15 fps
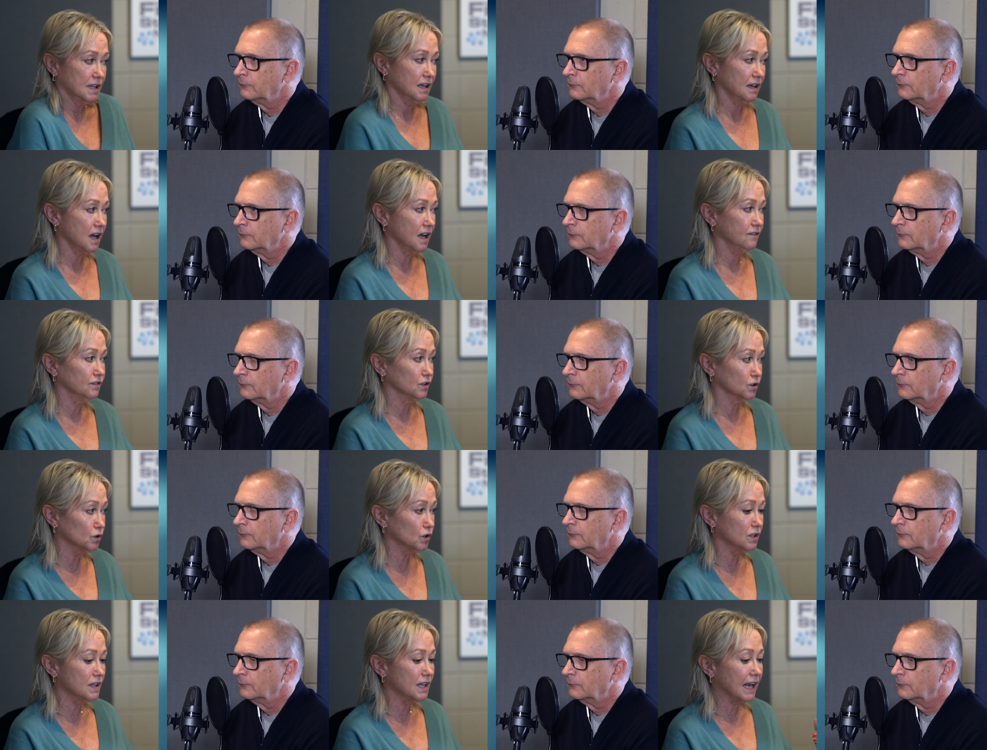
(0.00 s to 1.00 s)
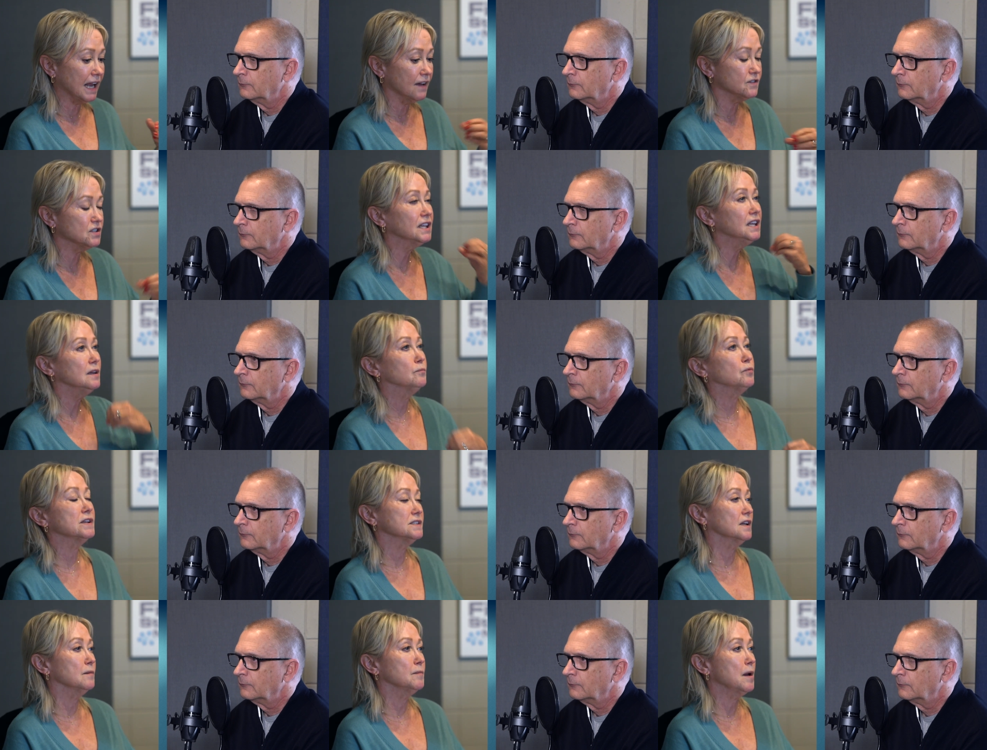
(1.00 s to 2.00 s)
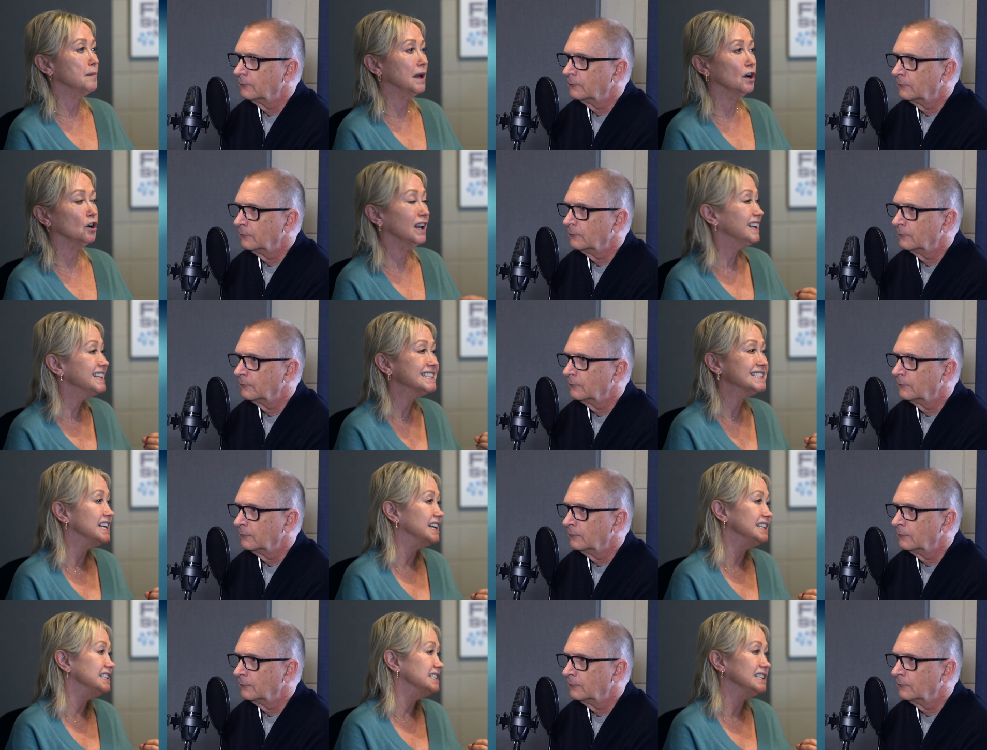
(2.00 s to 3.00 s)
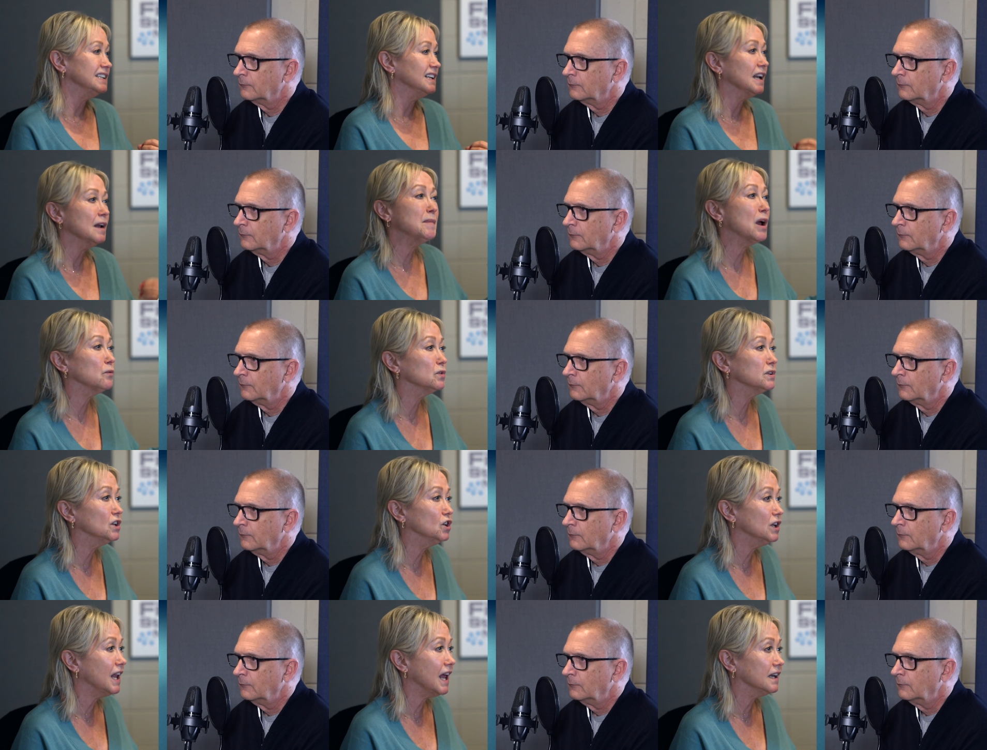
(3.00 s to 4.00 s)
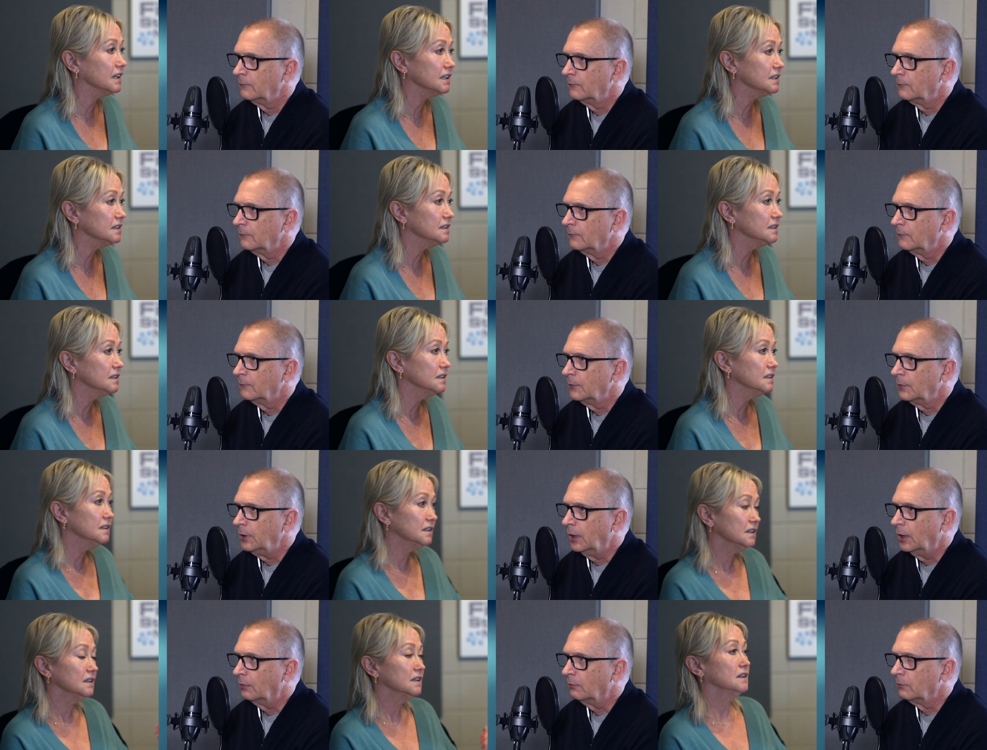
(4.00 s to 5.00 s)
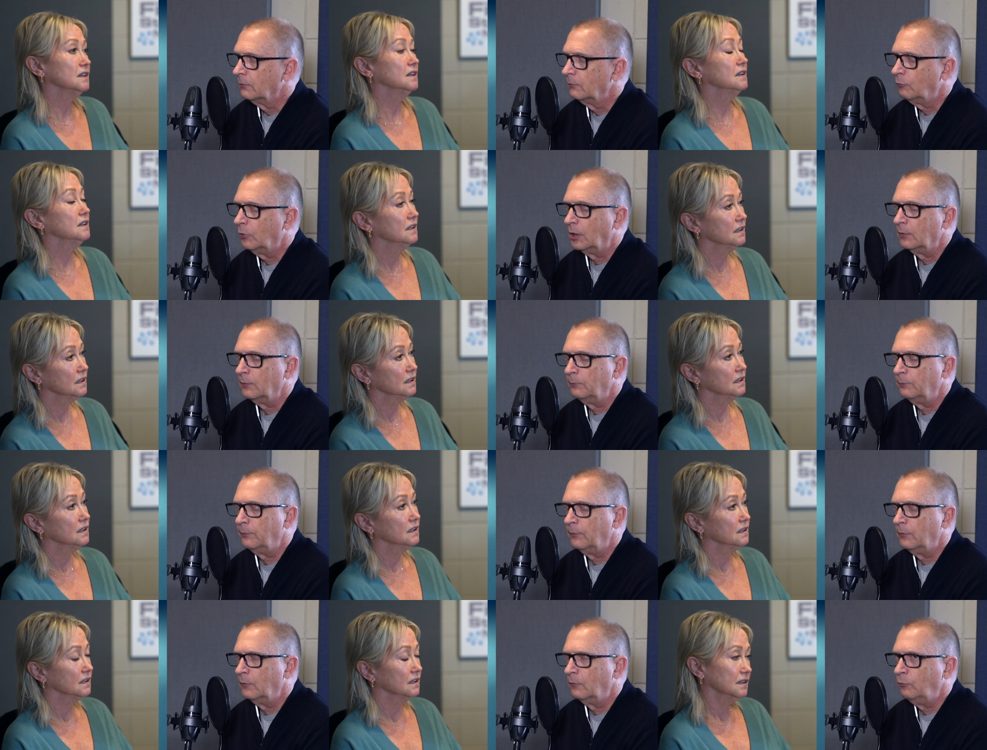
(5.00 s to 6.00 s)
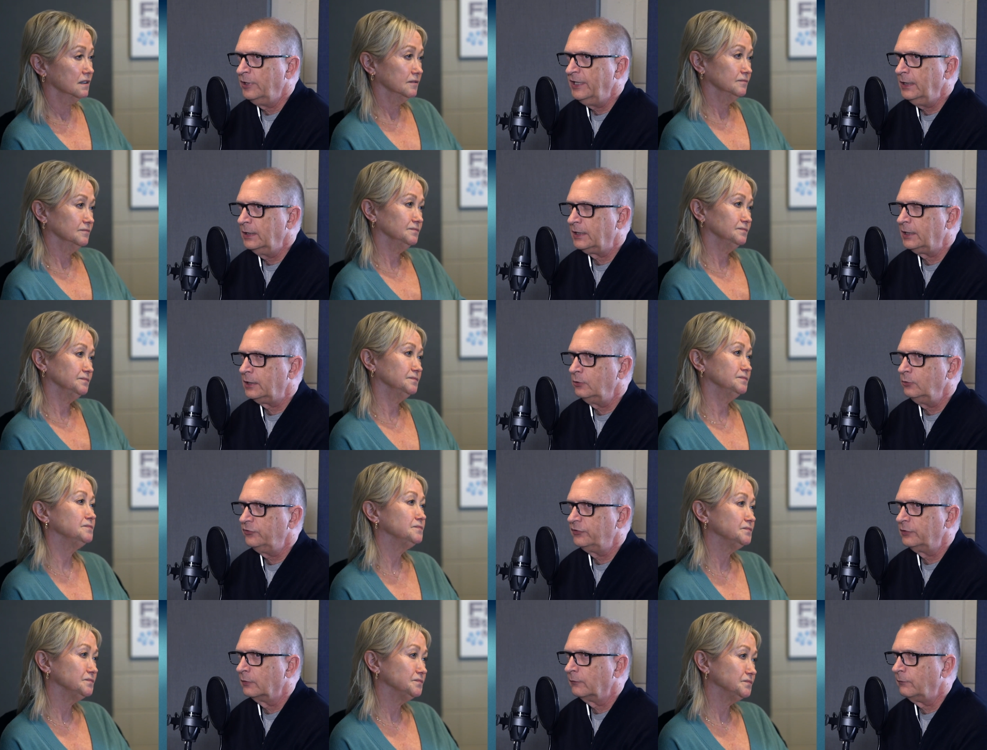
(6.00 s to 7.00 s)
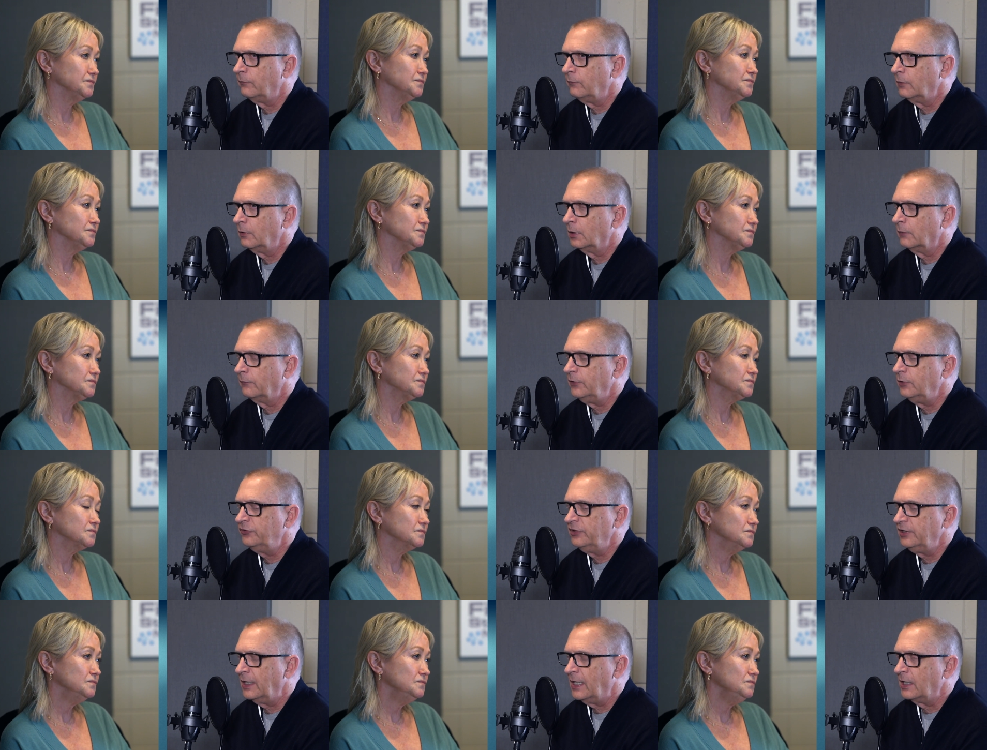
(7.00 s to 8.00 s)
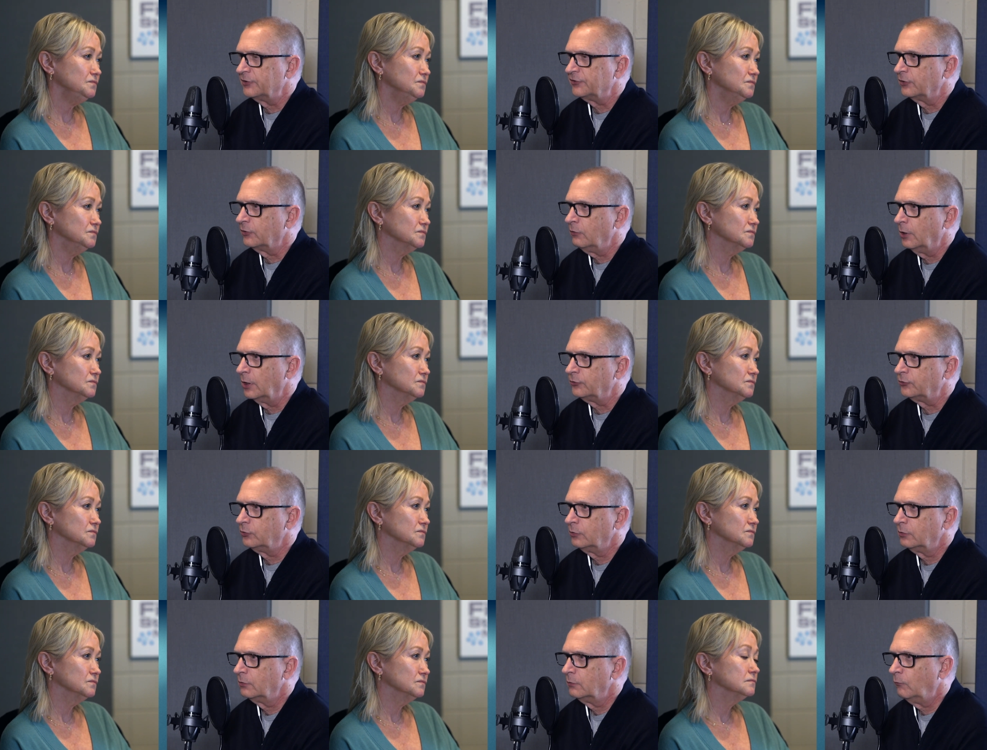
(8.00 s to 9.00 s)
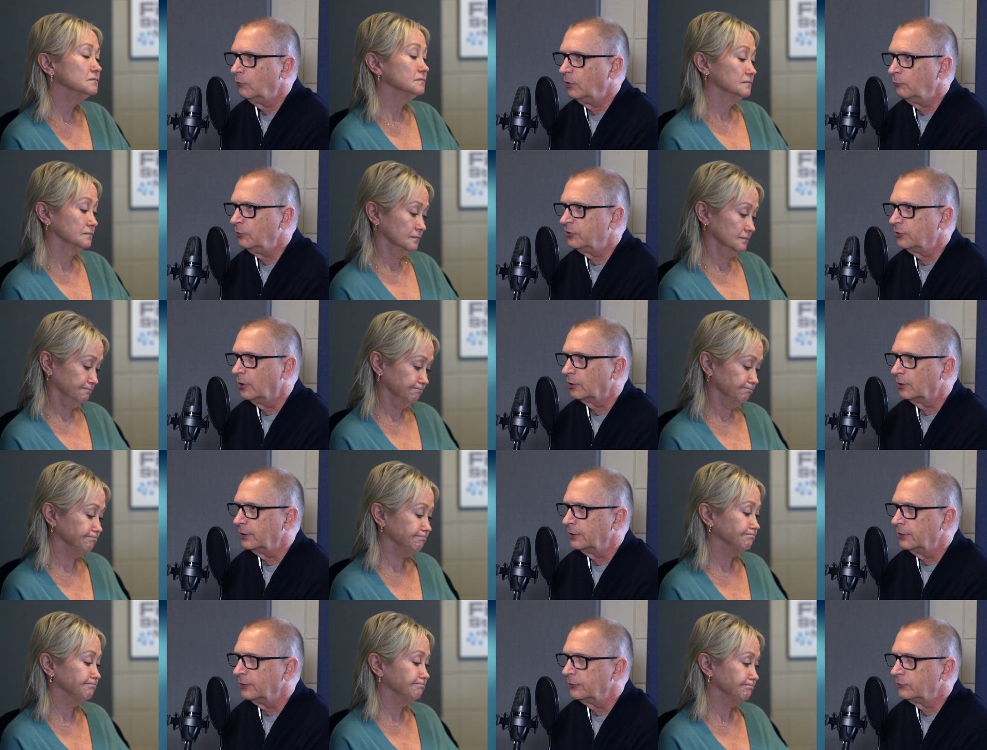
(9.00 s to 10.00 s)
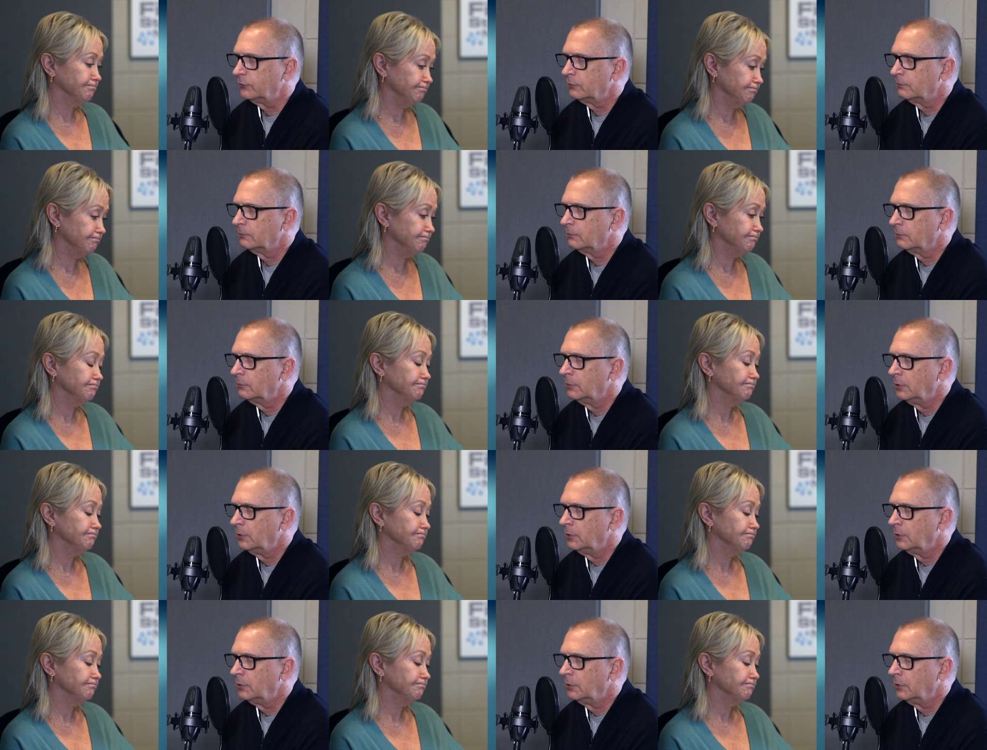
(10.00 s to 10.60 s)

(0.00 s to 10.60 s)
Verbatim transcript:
Speaker 1: that I've learned that I have to keep pressing upon my heart, and it's not easy, and I'm not really good at it.
Speaker 2: Yeah. Well, we get accused of of using God as a crutch when we talk like this. Mm-hmm.